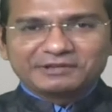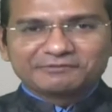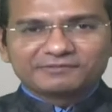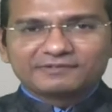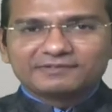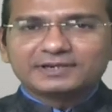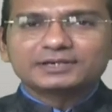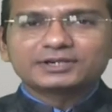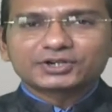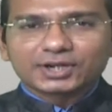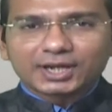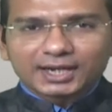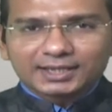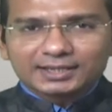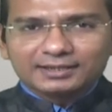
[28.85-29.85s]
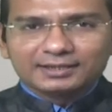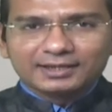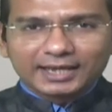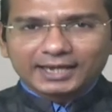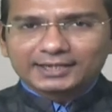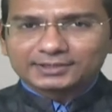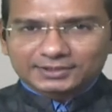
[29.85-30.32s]
We will try
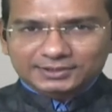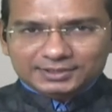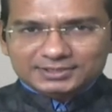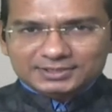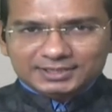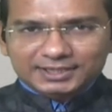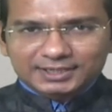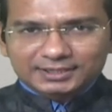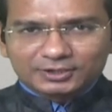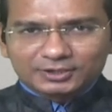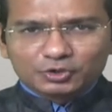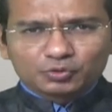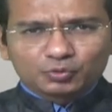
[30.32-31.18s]
and understand